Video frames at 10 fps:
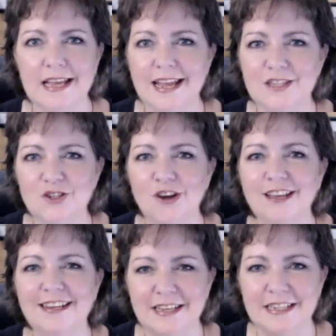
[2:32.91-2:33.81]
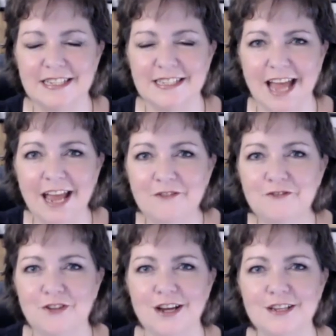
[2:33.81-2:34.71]
it's not going to design
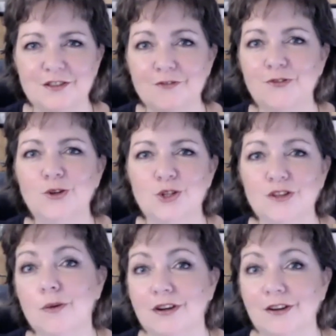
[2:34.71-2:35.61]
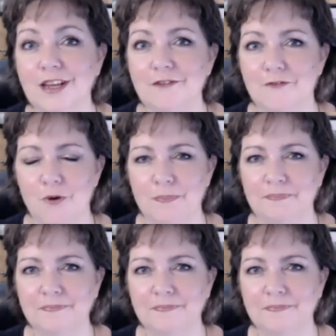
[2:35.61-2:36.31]
for us the future that we're looking for.